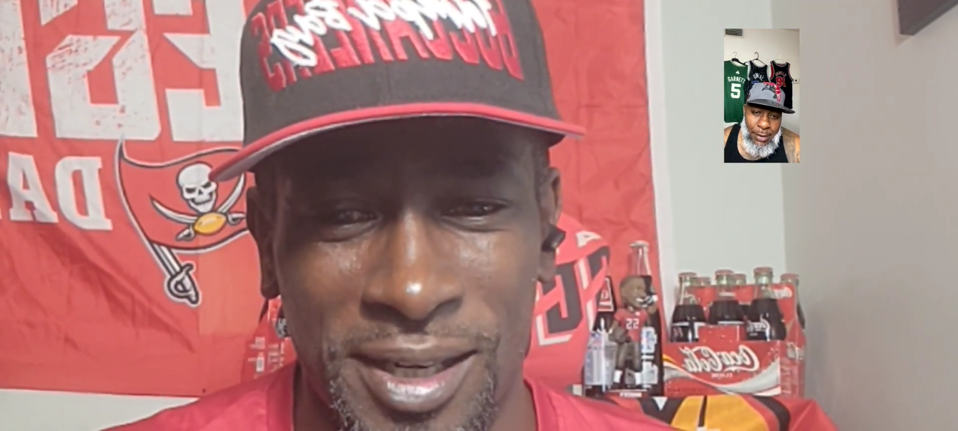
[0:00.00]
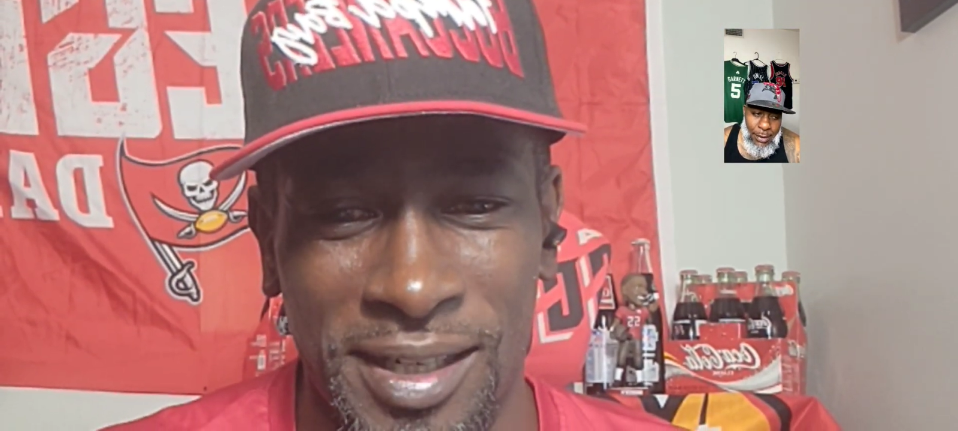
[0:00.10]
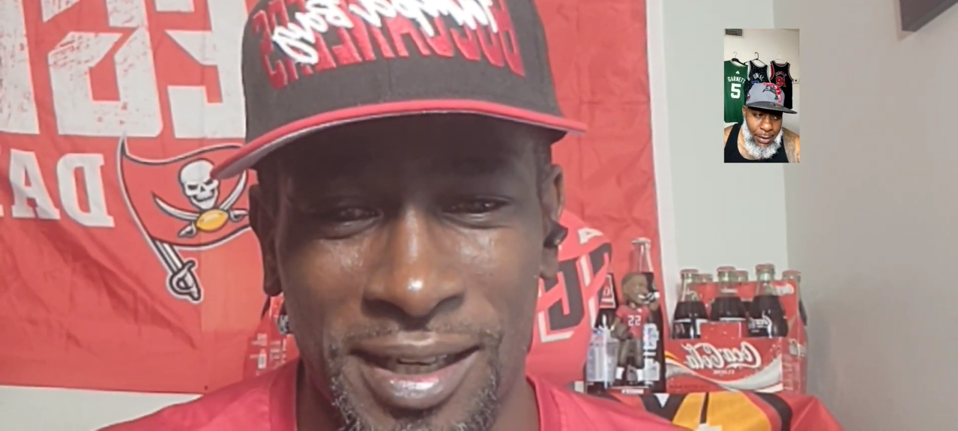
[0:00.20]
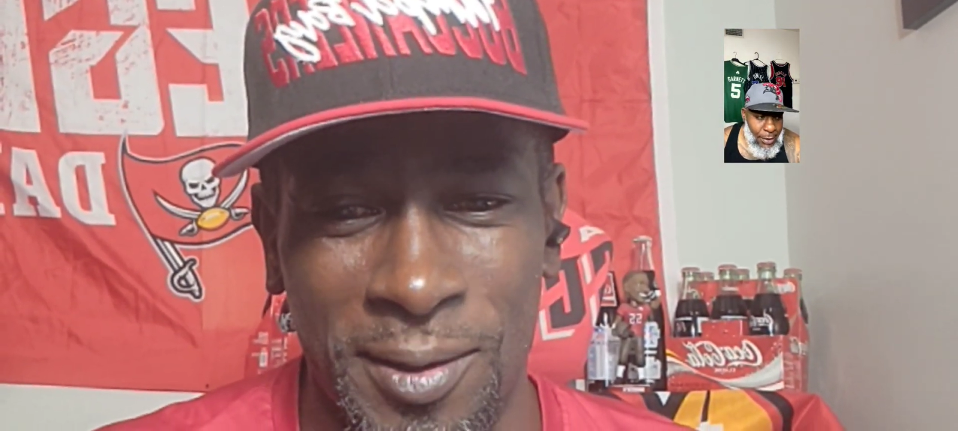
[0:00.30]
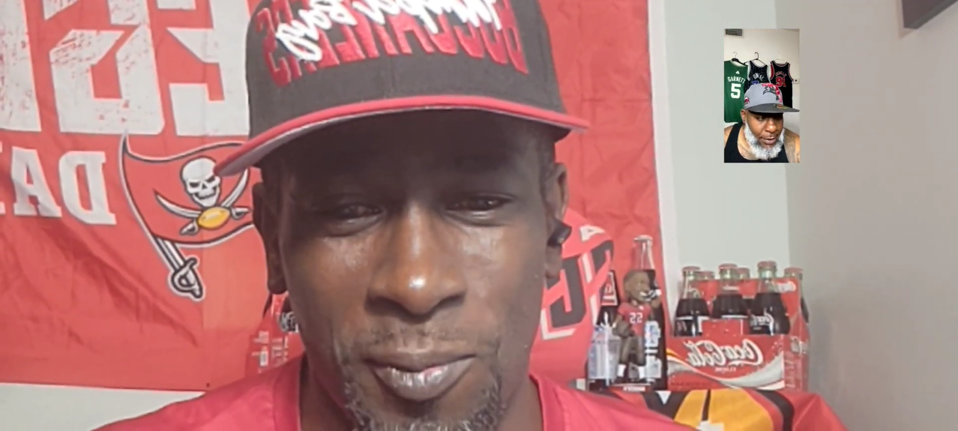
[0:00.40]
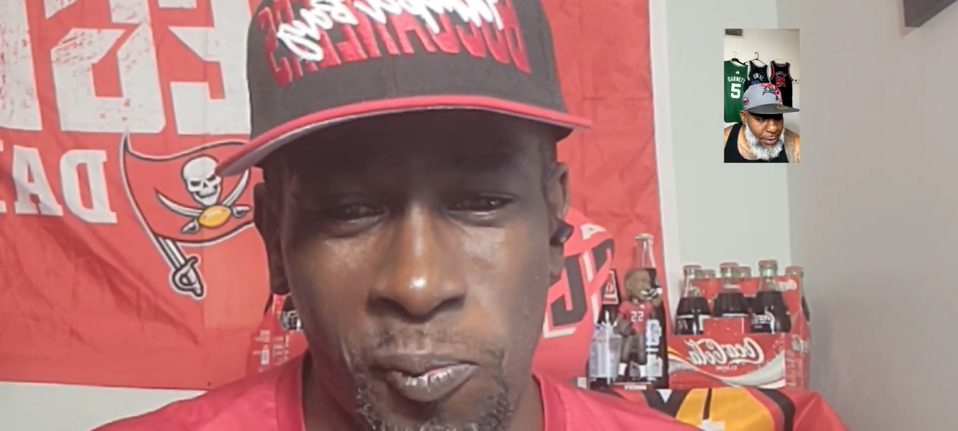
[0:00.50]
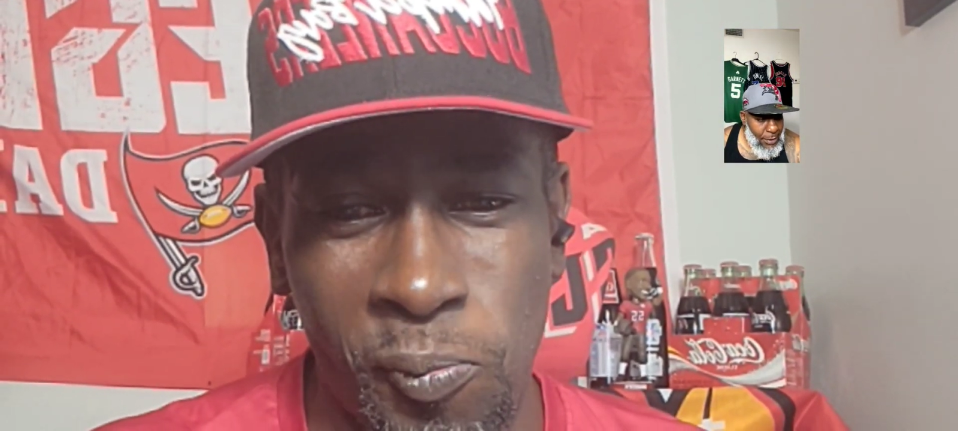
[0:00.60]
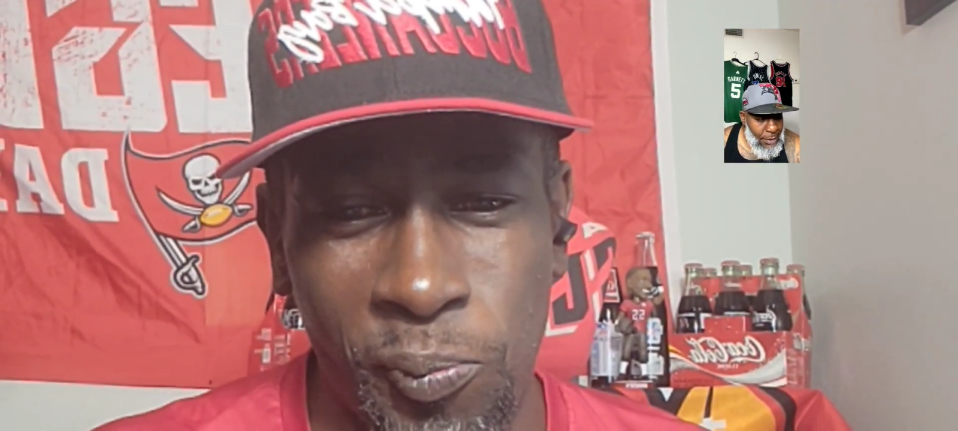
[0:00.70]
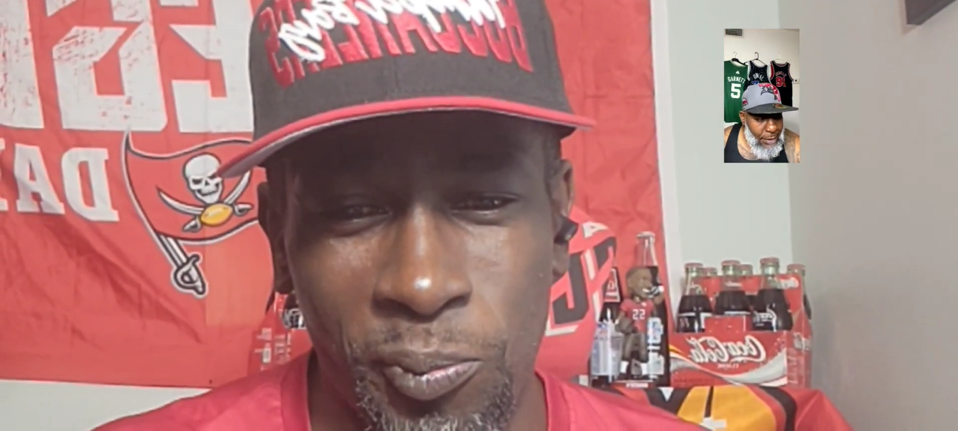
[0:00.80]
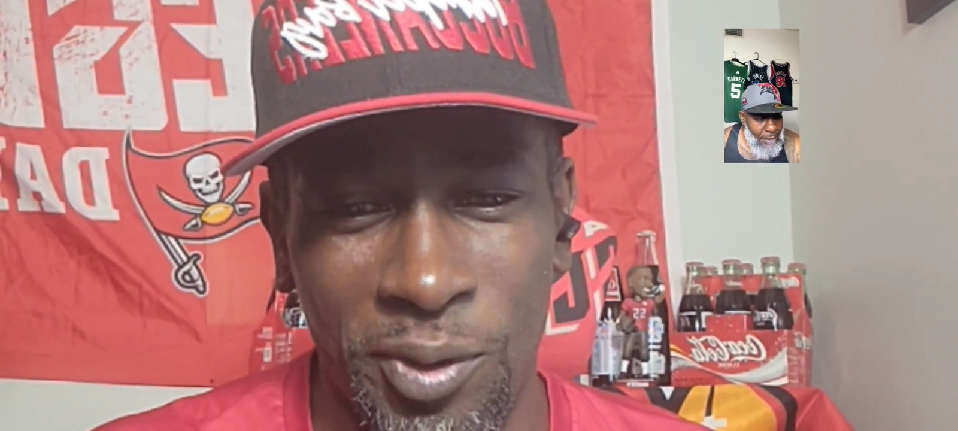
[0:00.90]
right now,
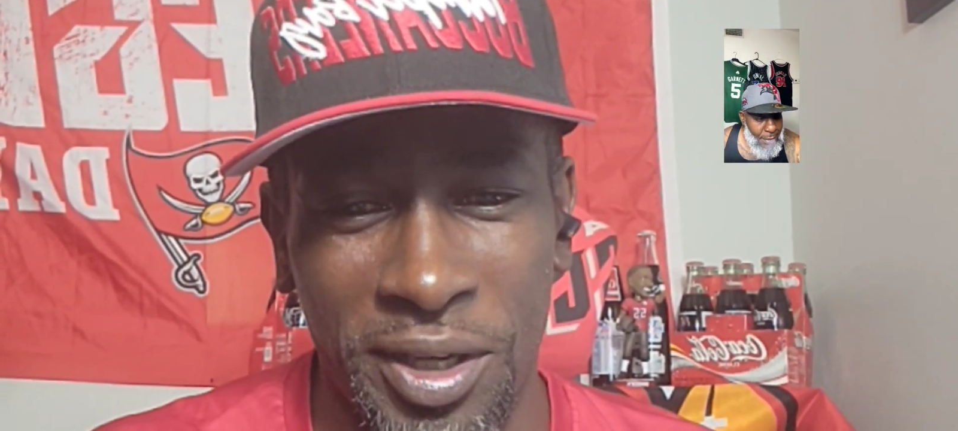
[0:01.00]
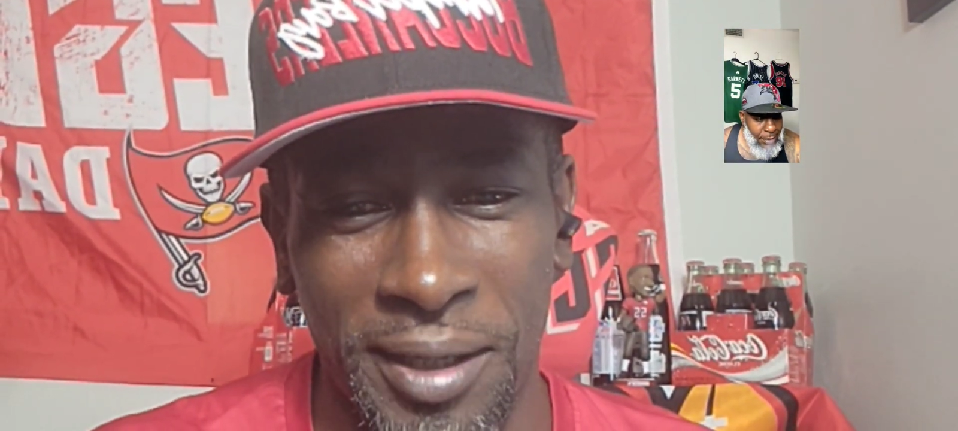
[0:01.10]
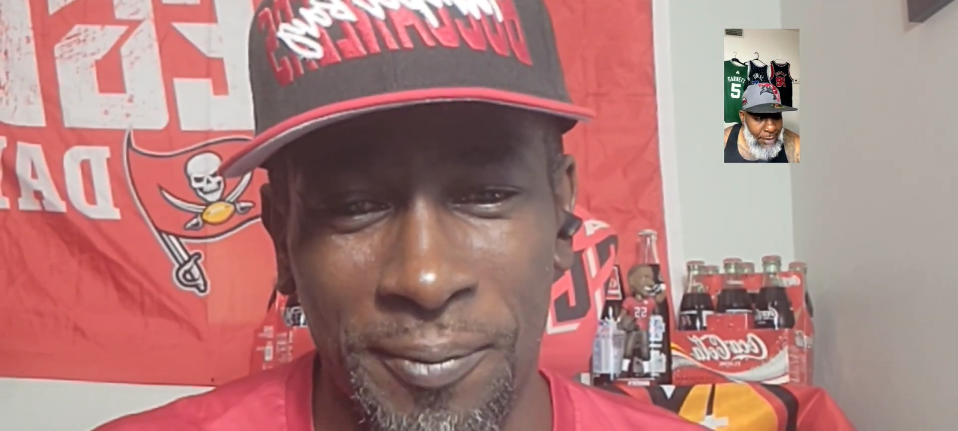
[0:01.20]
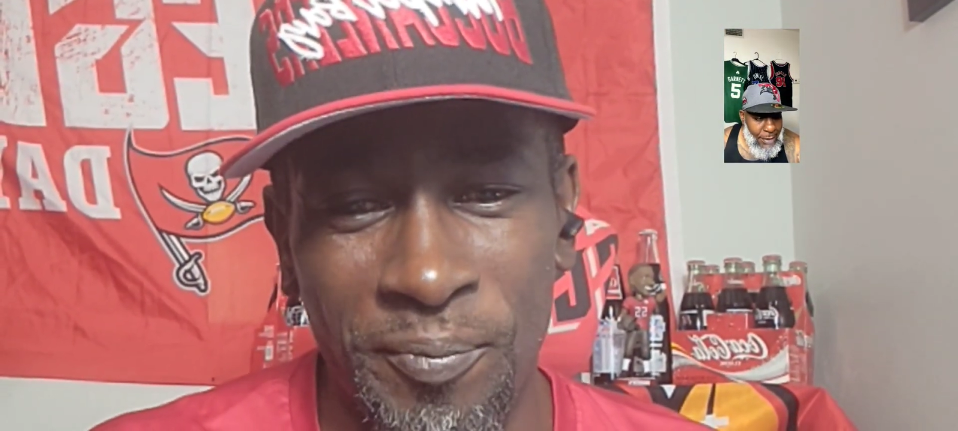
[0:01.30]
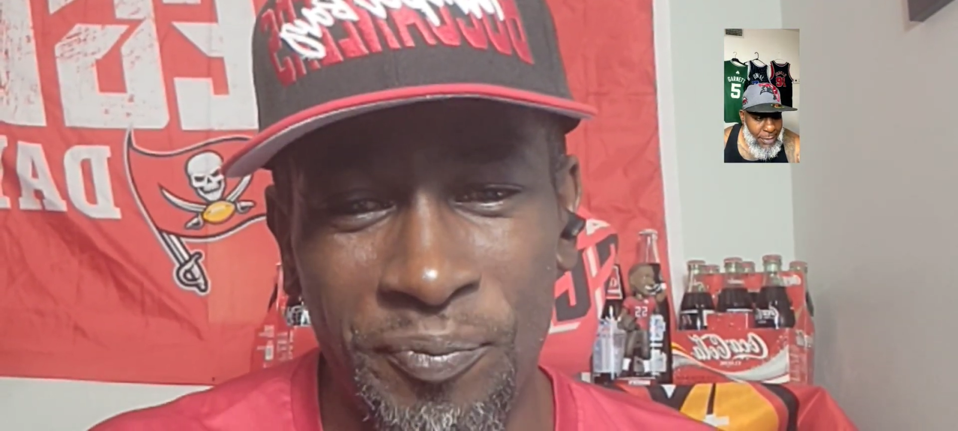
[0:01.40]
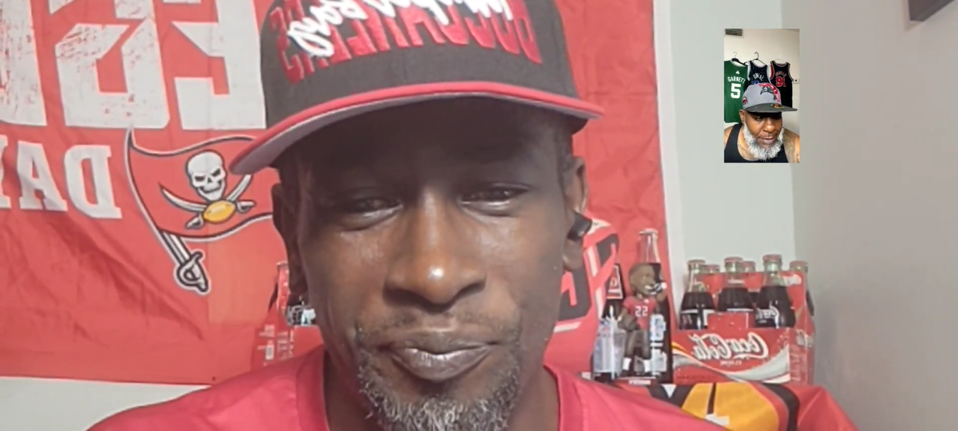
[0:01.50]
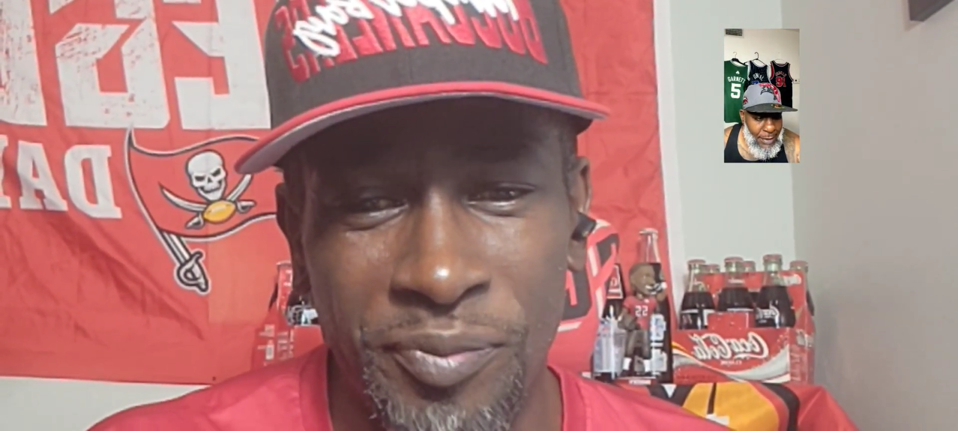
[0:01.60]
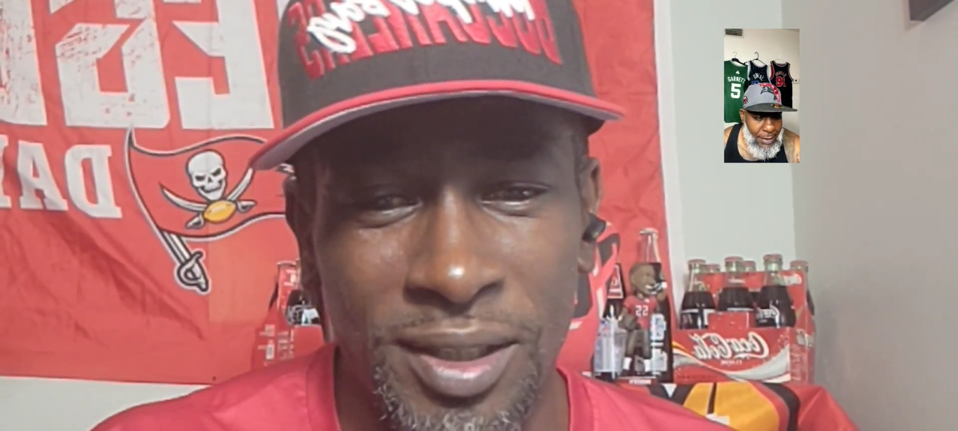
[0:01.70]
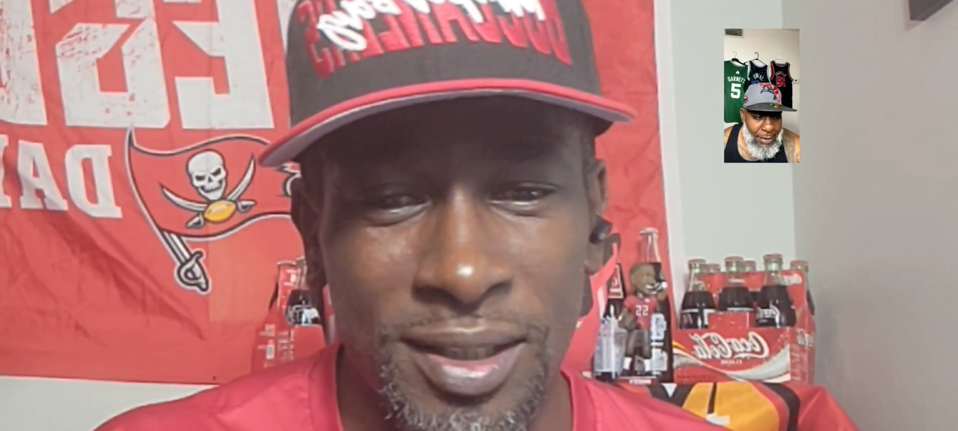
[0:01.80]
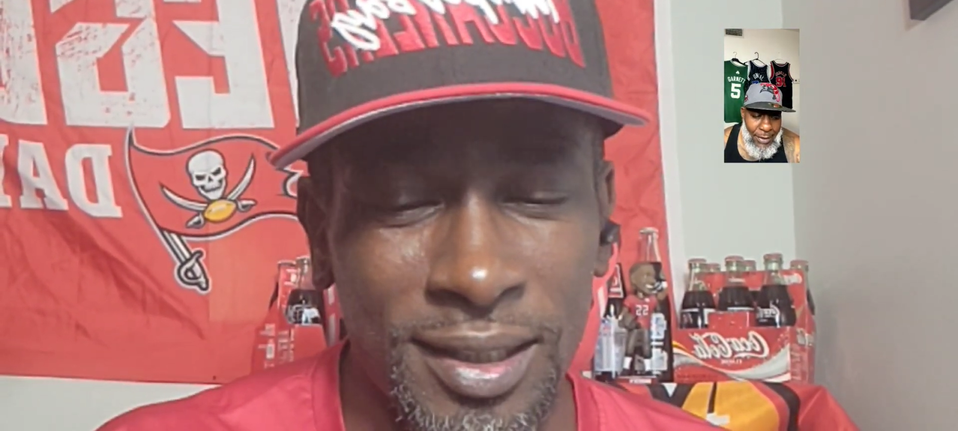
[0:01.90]
okay,
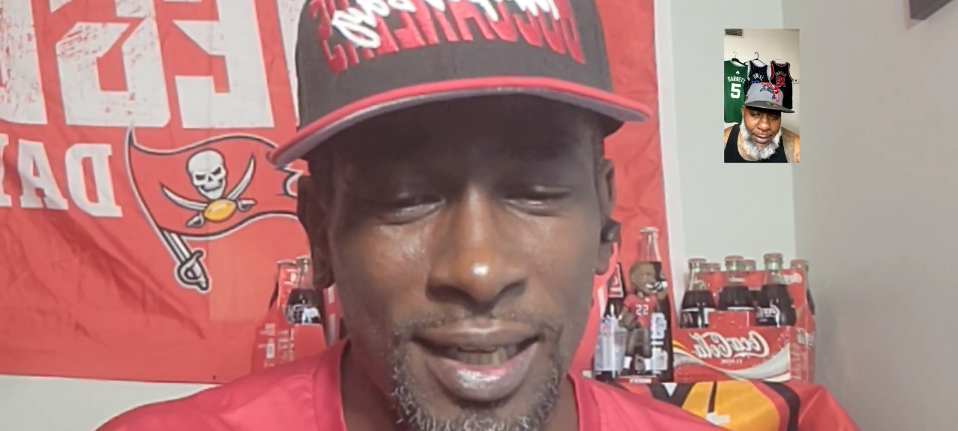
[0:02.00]
the